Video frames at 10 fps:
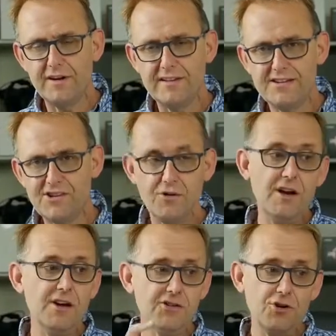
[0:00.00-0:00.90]
Disown.
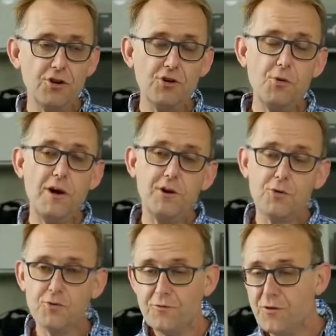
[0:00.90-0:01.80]
I'm going to do a
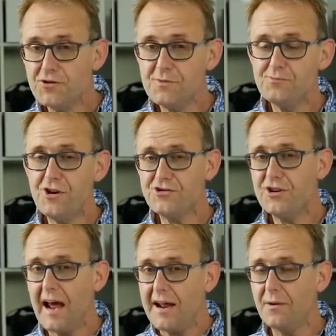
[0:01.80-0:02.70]
first
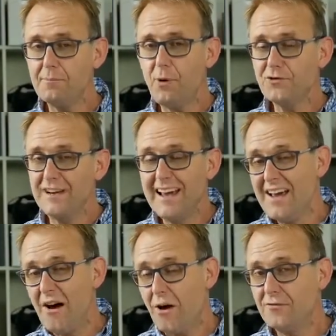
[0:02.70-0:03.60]
impression and unboxing
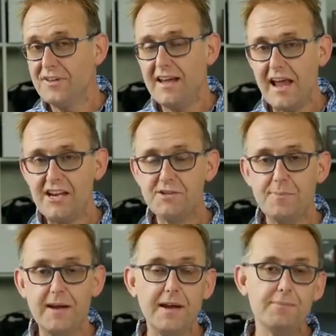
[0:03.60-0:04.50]
of the
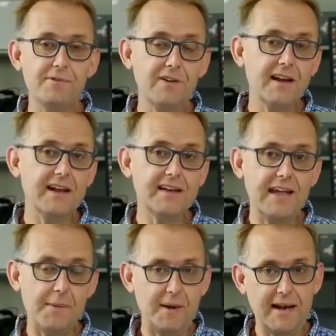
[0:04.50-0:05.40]
HP Pavilion
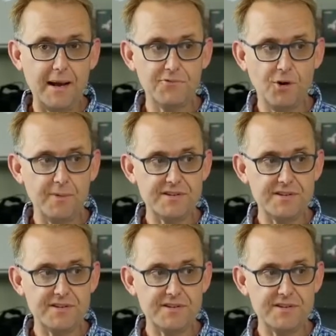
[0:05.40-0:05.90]
gaming laptop.